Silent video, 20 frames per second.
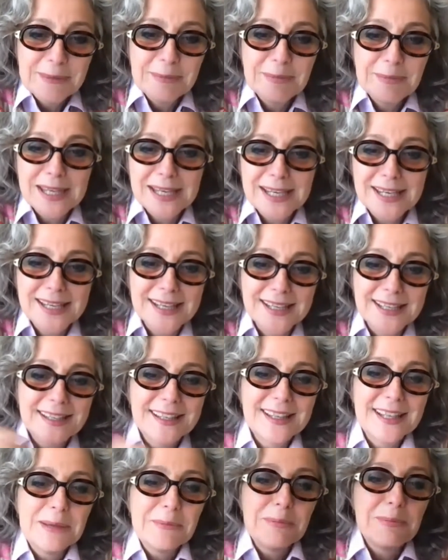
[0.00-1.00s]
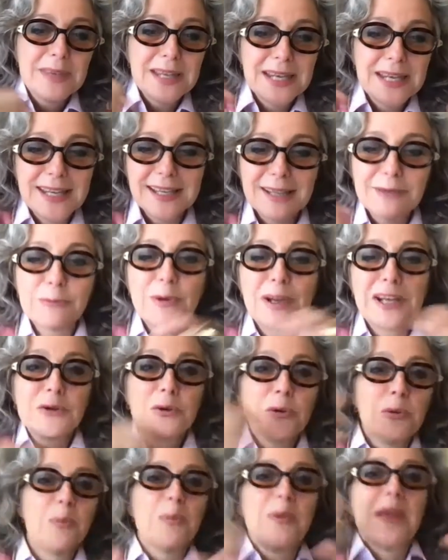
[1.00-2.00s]
meaning meaning when
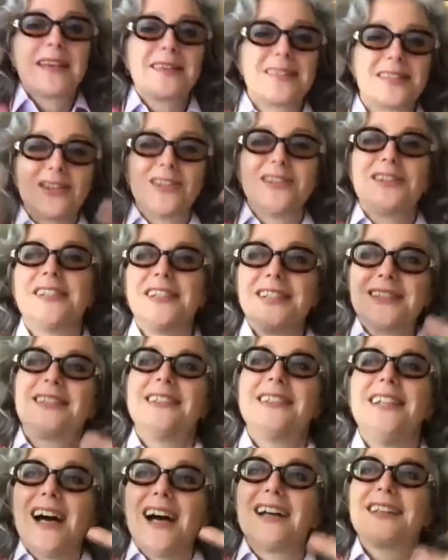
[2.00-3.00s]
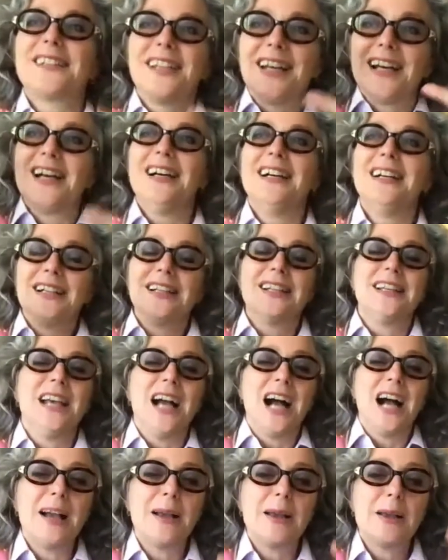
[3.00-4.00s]
you mix all this data
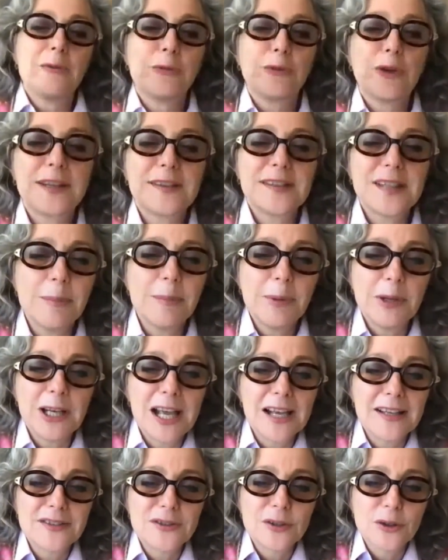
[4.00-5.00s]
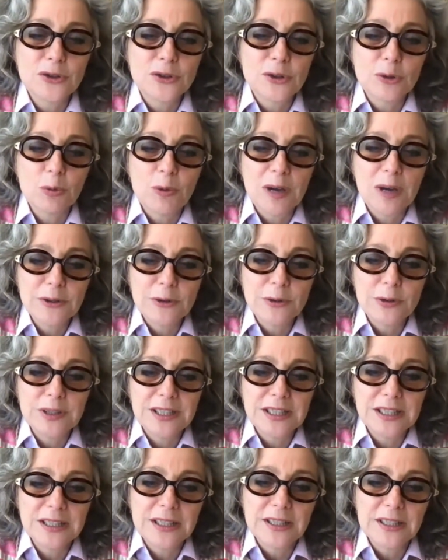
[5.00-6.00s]
I, for mm-hmm. example, I saw the one you
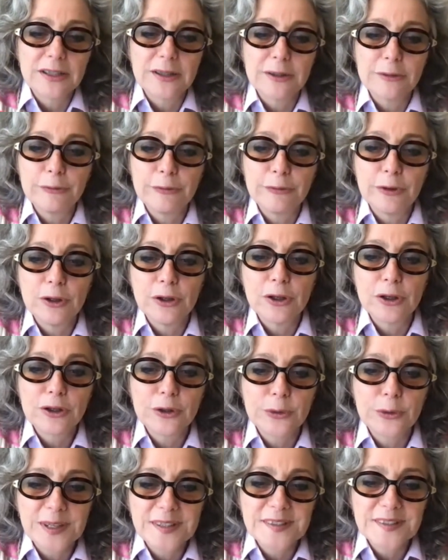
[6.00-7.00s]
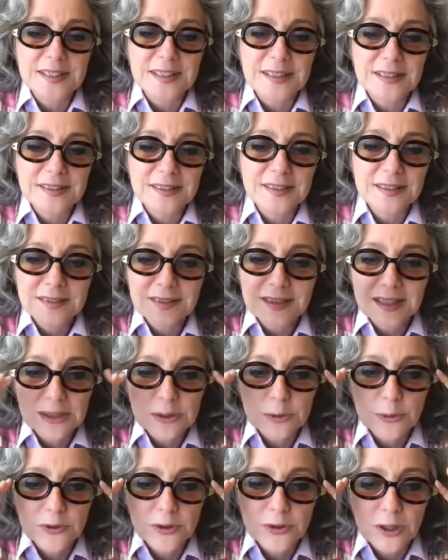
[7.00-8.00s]
did uh, for Christie's
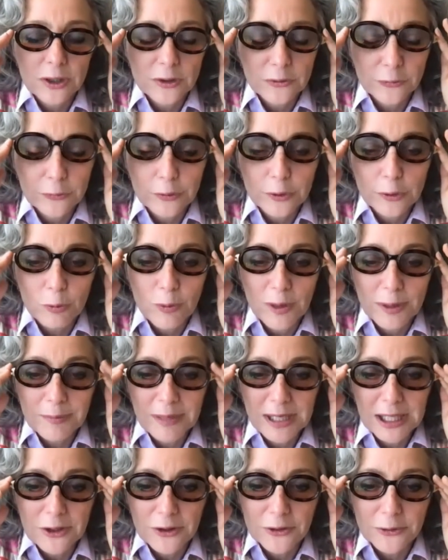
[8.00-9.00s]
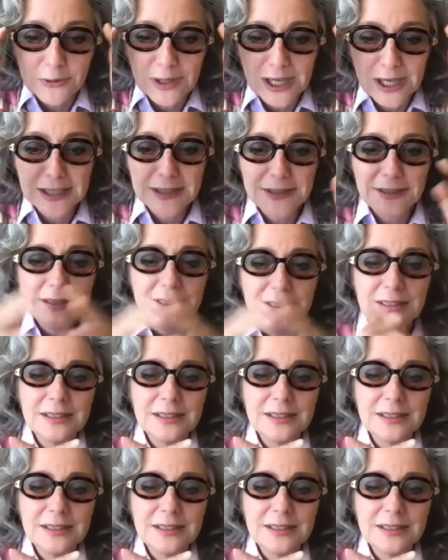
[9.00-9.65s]
that you sold for 1 million, right?